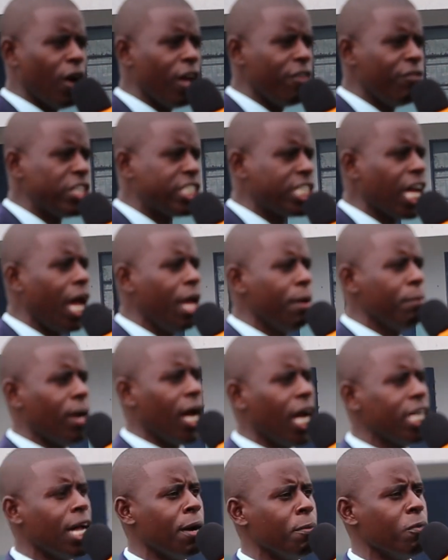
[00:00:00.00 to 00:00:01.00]
by the time
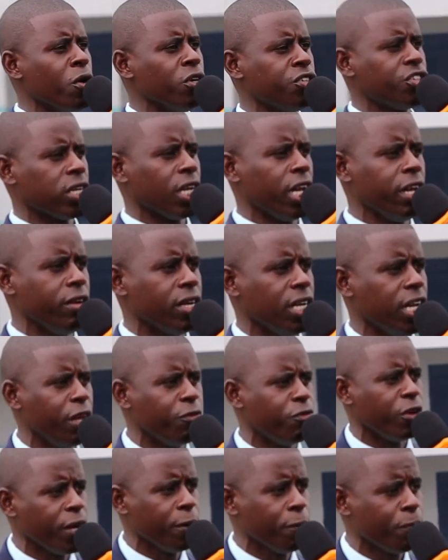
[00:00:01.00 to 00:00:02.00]
Adam was
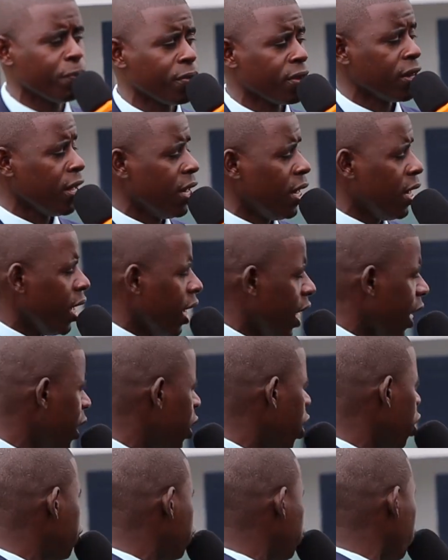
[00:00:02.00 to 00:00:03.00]
living,
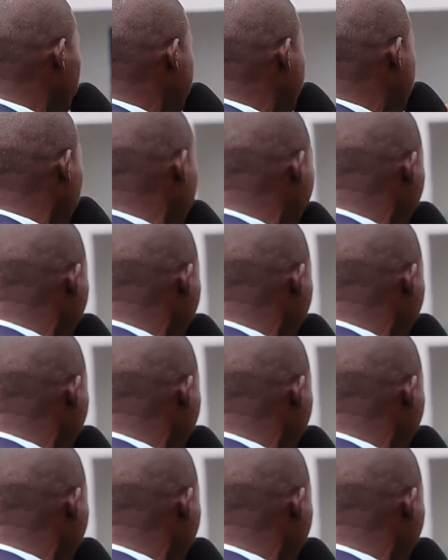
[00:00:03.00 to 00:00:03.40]
Enoch was